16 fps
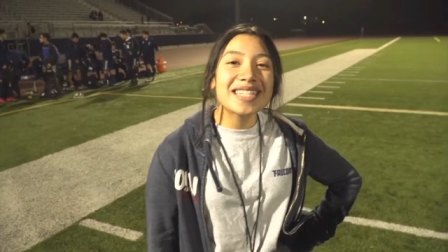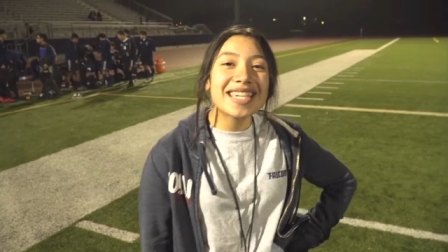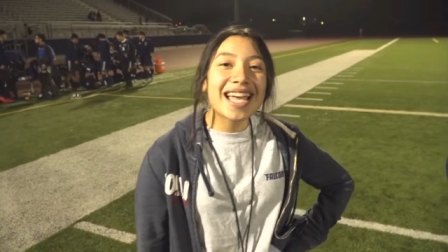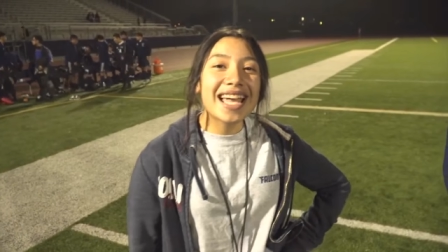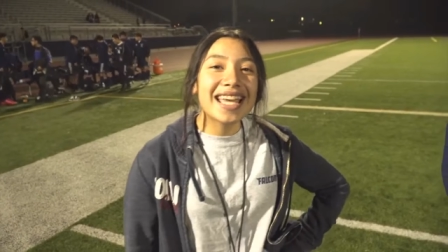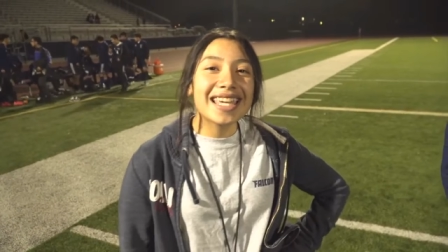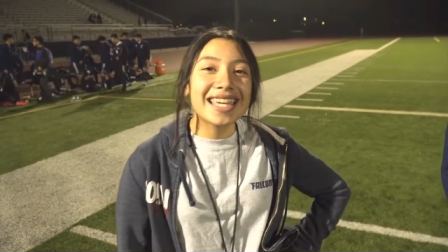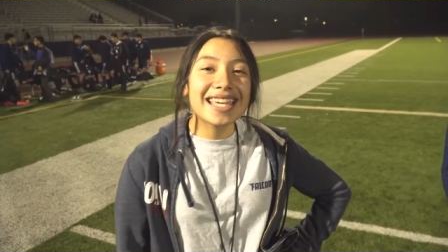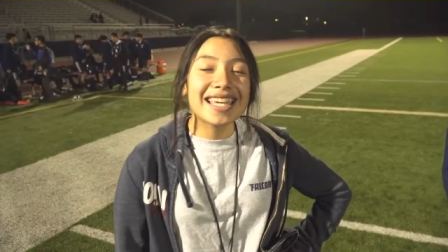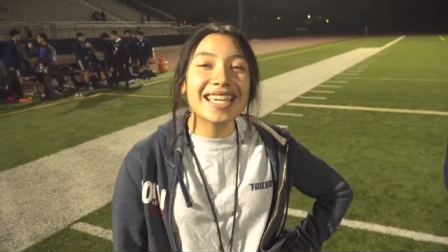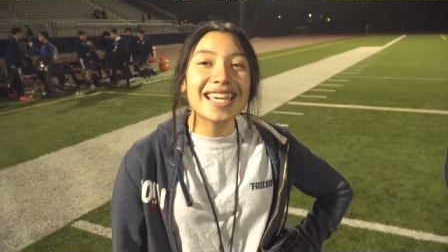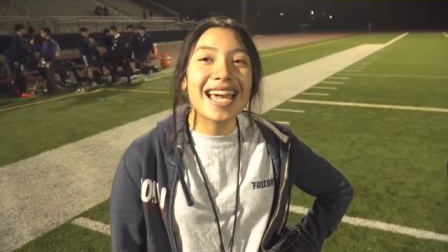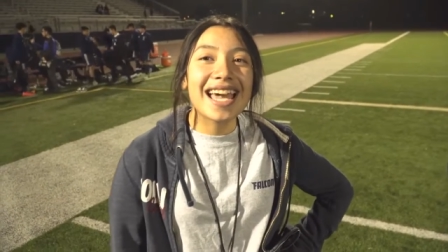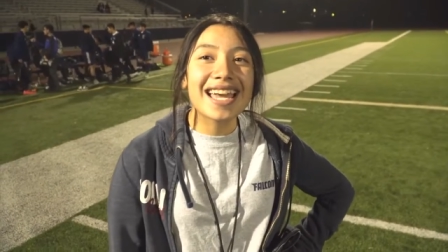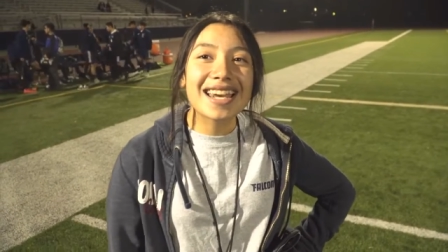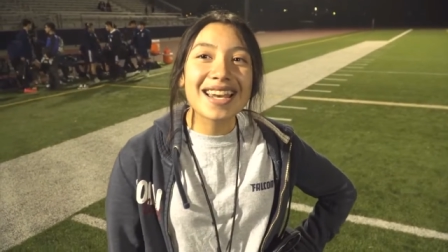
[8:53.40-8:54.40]
Jackie,
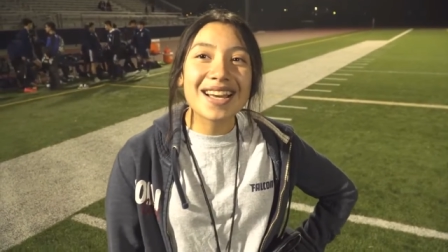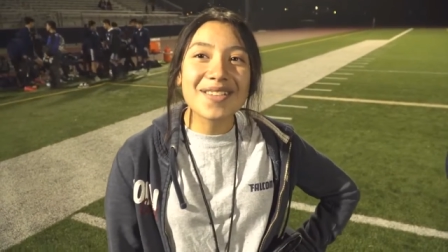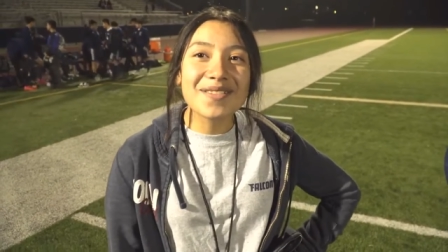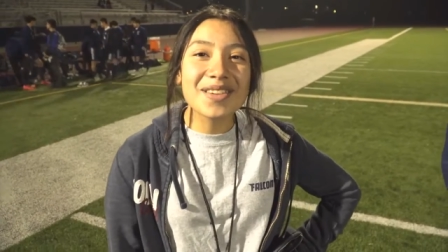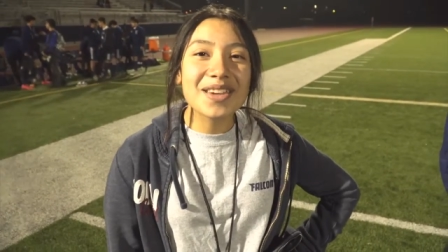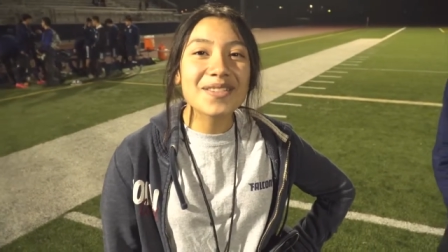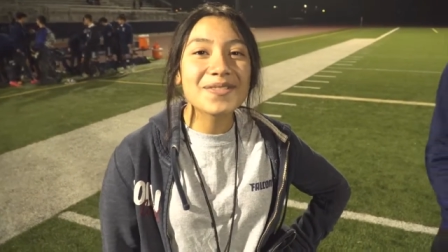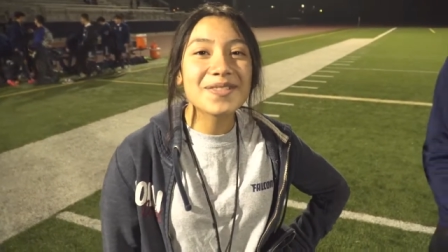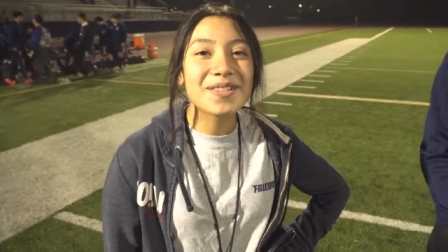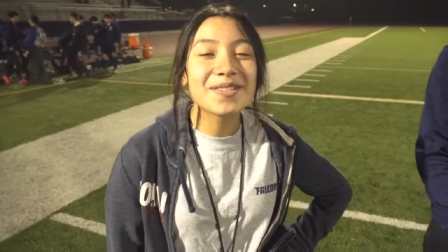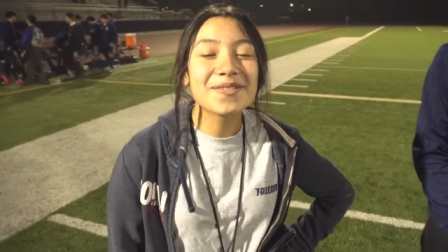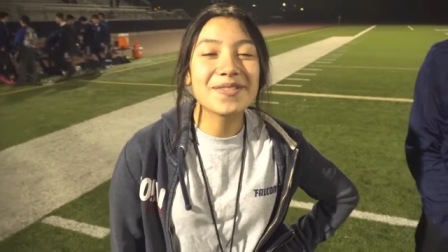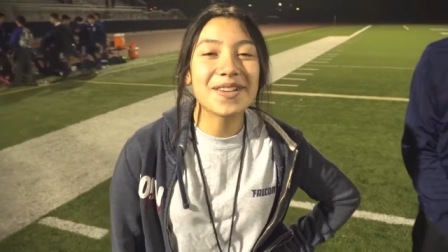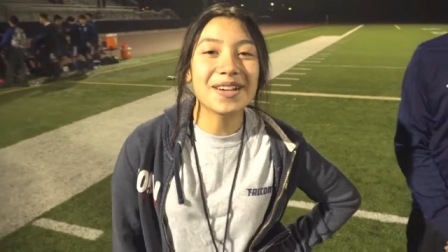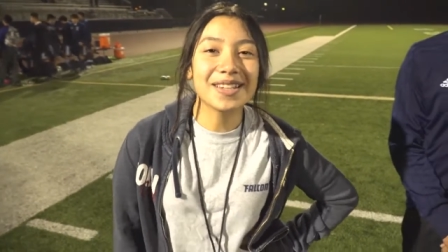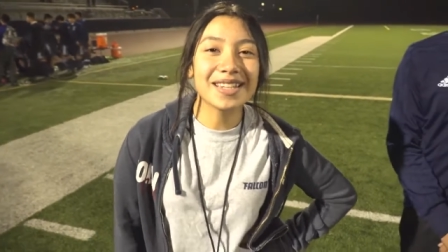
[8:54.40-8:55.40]
and I'm here from
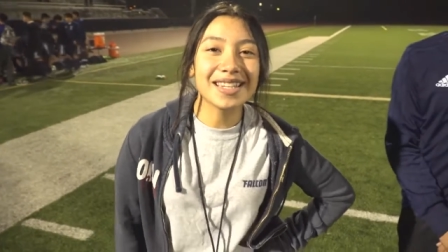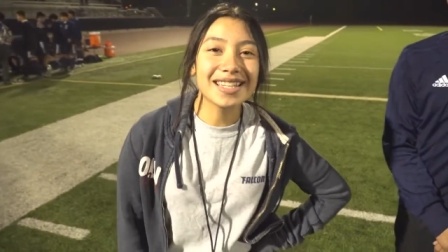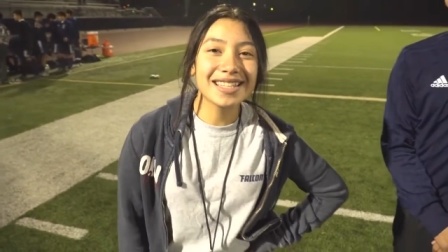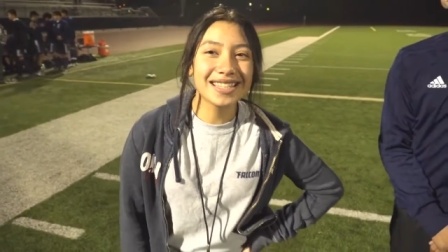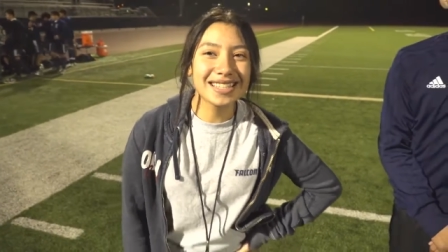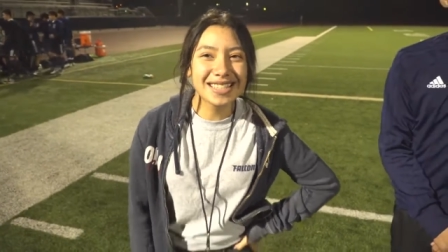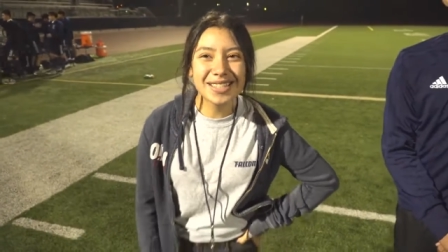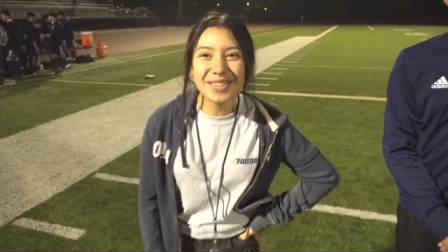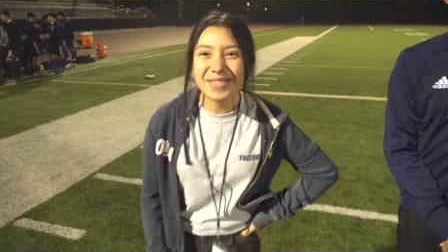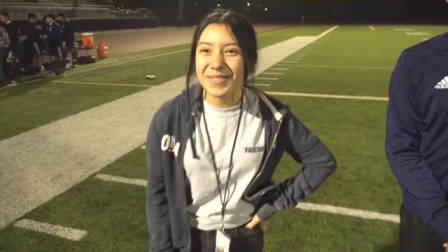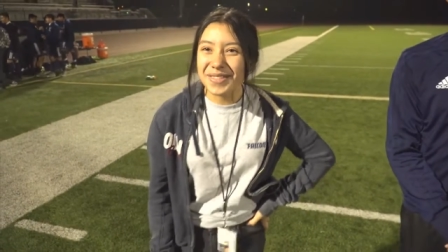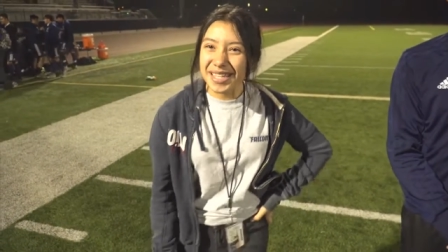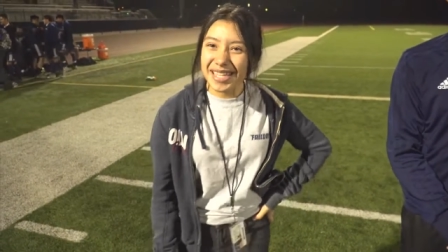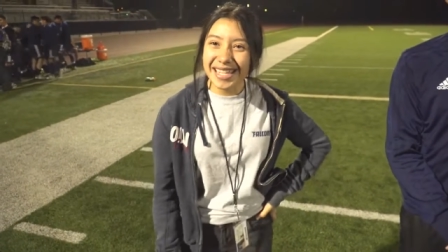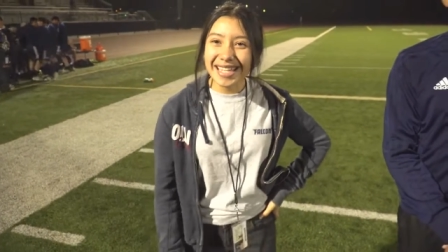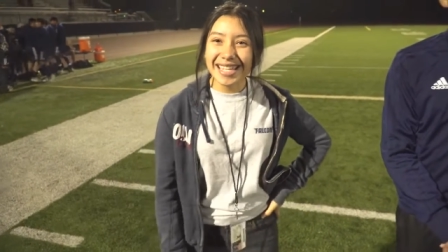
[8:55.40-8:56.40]
Falcon
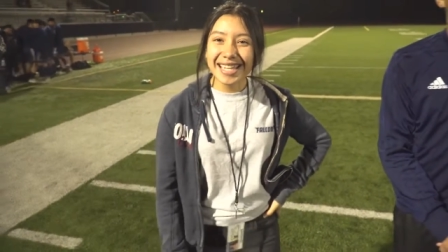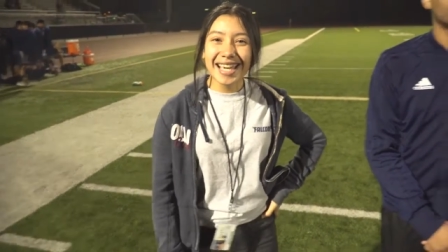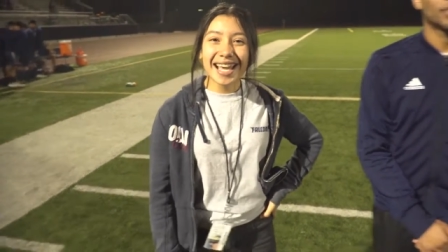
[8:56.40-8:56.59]
TV,